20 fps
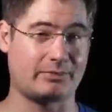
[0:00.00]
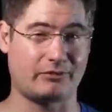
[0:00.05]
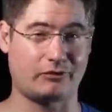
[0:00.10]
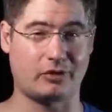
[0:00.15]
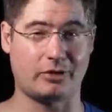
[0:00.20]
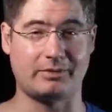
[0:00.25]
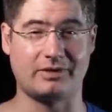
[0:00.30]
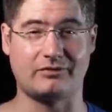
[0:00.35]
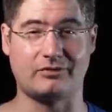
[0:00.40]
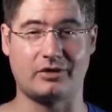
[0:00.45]

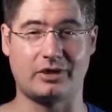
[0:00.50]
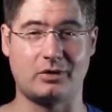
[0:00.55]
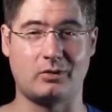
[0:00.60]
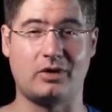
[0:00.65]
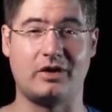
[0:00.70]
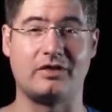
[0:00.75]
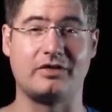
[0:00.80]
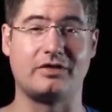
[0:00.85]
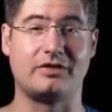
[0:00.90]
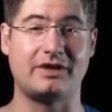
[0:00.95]
performing very
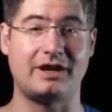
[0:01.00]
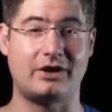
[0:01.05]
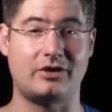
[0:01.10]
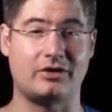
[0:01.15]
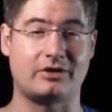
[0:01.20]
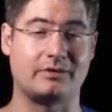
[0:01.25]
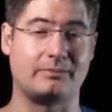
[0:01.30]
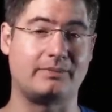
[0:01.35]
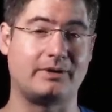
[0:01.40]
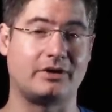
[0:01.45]
well
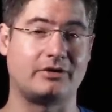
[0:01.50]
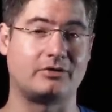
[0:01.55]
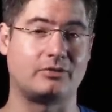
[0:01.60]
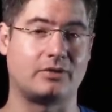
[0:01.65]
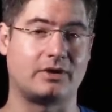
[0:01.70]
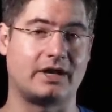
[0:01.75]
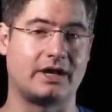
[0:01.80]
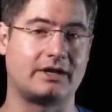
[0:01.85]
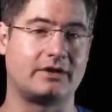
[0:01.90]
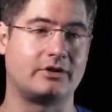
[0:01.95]
there compared to
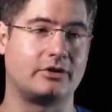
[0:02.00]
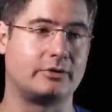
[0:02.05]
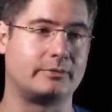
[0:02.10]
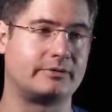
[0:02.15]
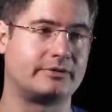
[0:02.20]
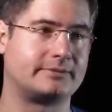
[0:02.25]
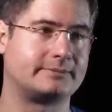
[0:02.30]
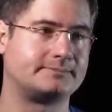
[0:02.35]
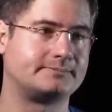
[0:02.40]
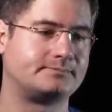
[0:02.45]
what I'd hoped.